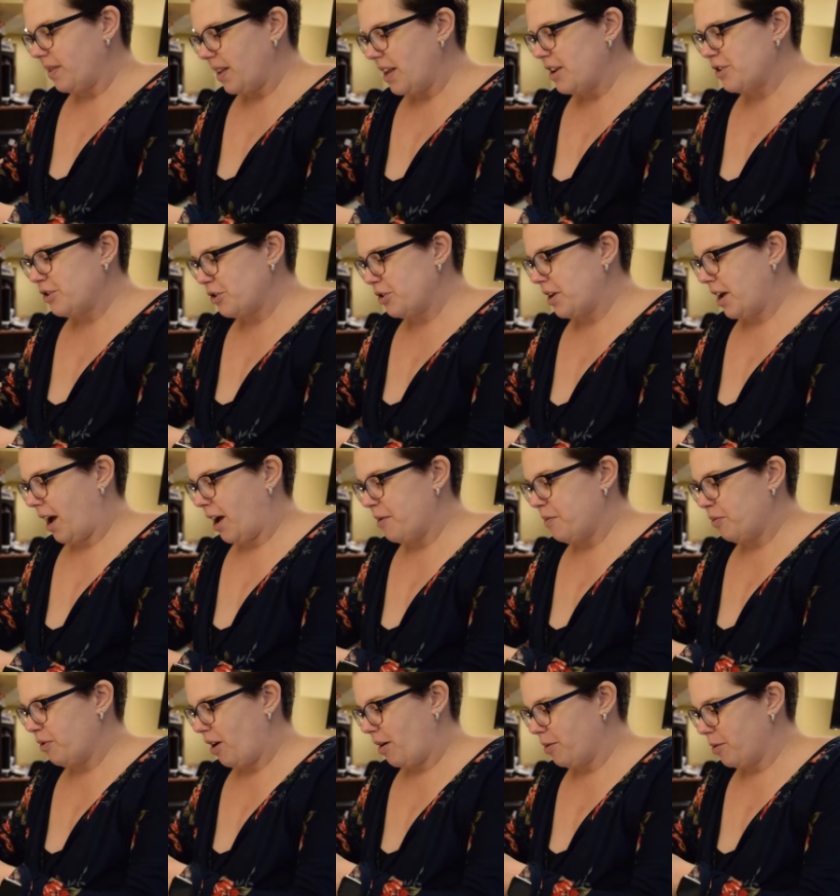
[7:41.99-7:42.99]
So yeah, I'm
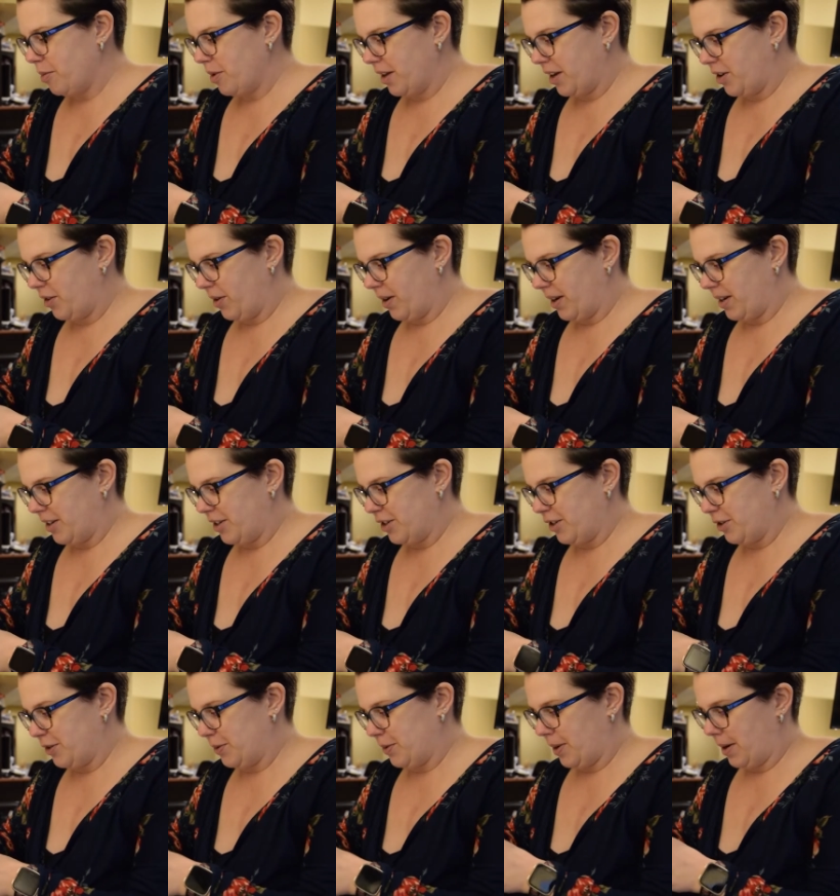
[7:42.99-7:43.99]
probably going
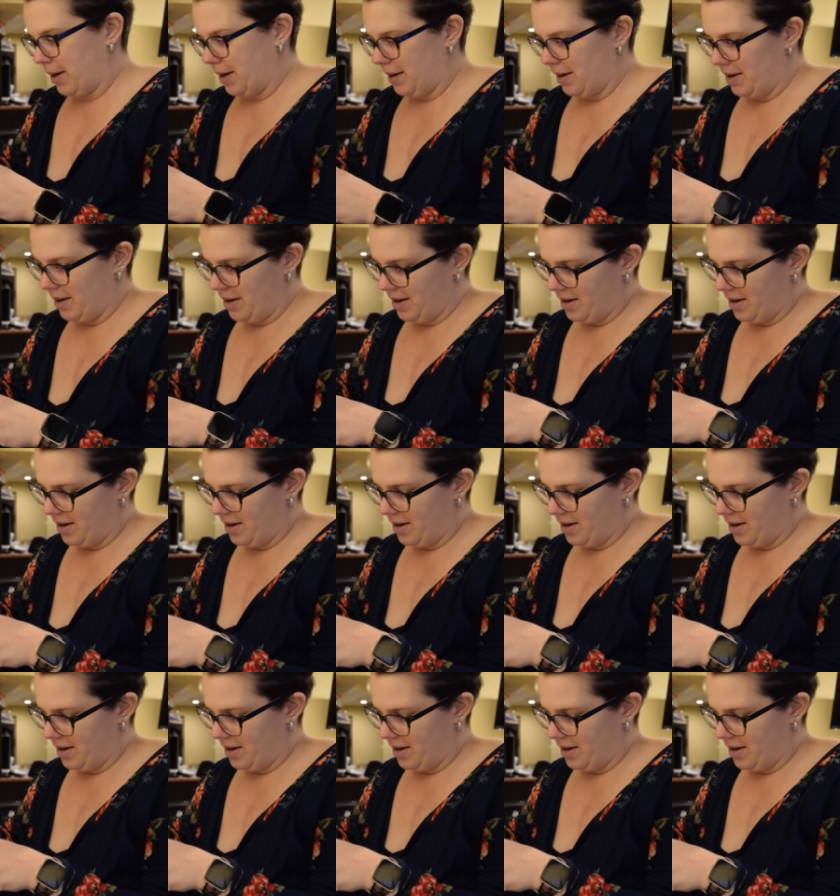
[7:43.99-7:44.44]
to